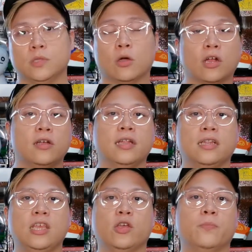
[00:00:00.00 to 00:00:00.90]
Now,
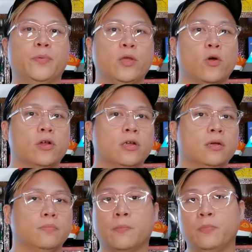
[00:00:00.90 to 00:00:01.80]
currently, you can
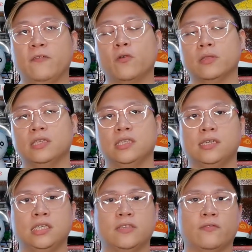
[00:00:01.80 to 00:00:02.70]
pre-order the P40
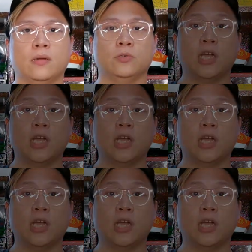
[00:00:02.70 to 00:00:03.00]
series from